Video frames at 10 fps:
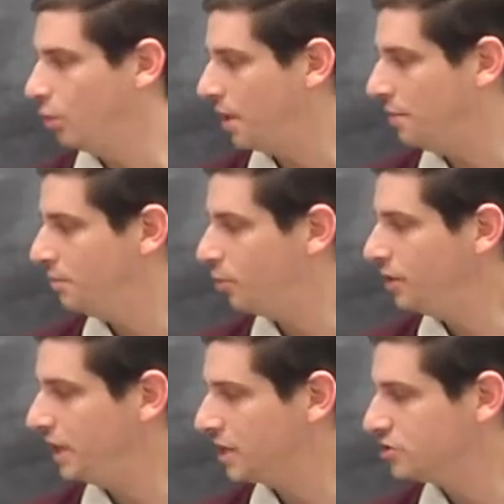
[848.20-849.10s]
Well, my
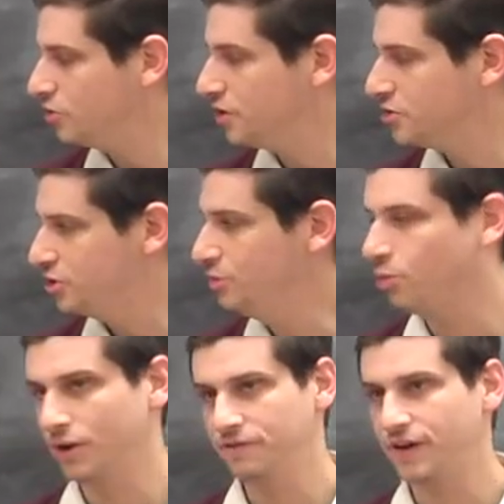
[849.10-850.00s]
point x naught is
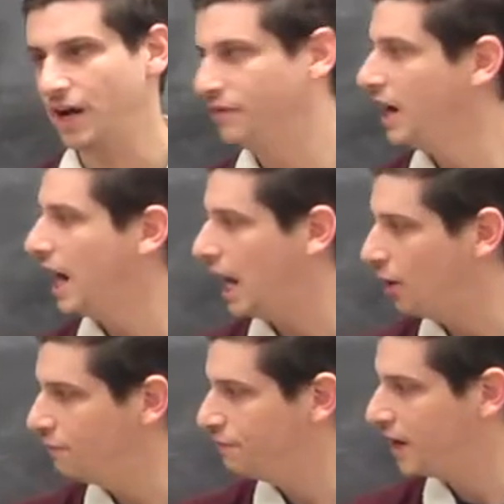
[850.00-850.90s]
2.5.
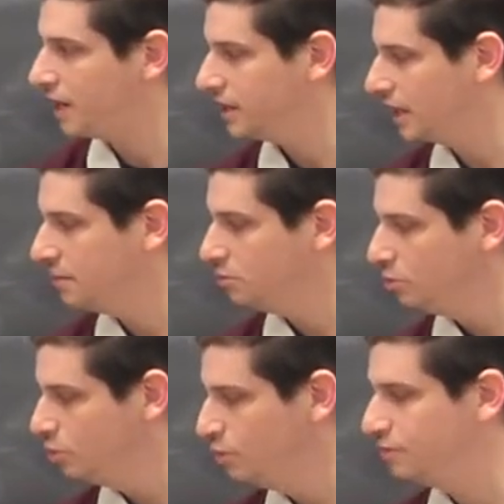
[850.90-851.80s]
How far can I
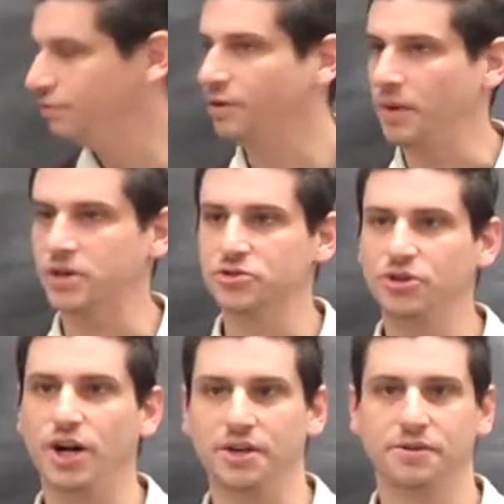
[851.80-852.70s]
move from
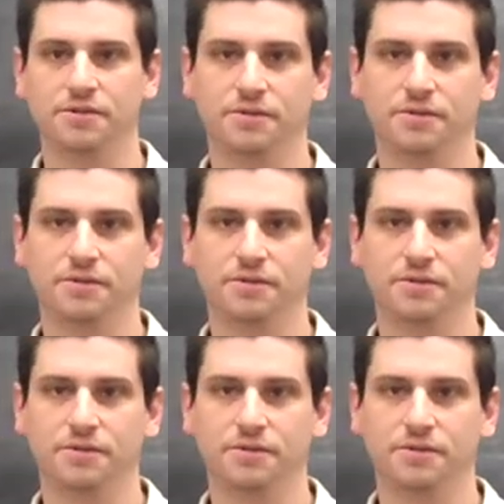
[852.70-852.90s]
x naught?